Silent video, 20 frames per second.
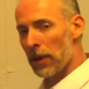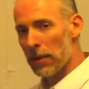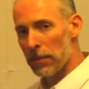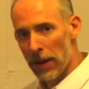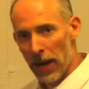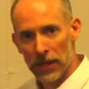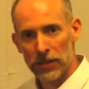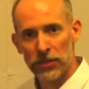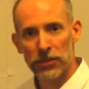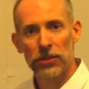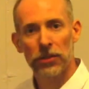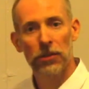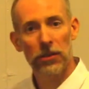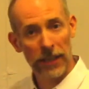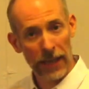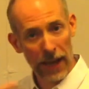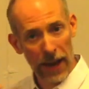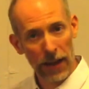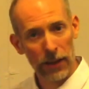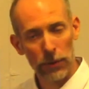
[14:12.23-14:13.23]
master
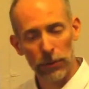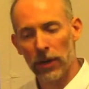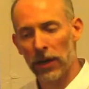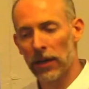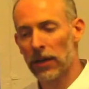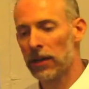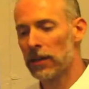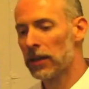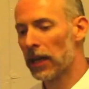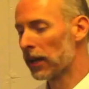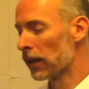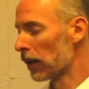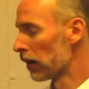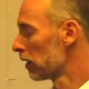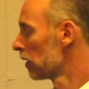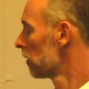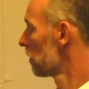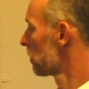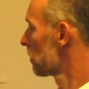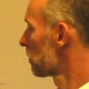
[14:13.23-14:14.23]
calibrated data.
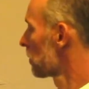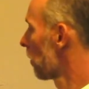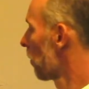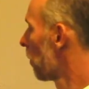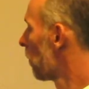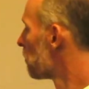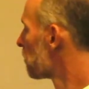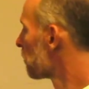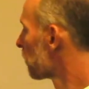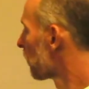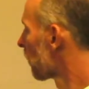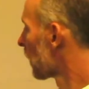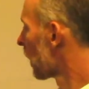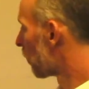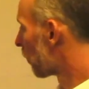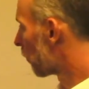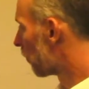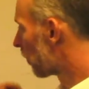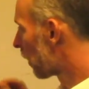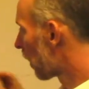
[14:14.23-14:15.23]
So
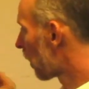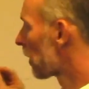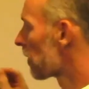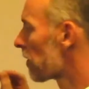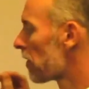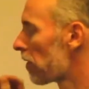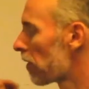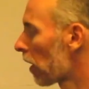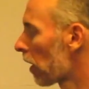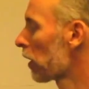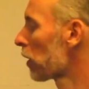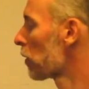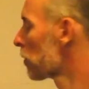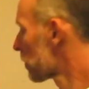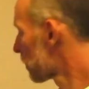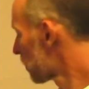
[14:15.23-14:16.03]
very, very useful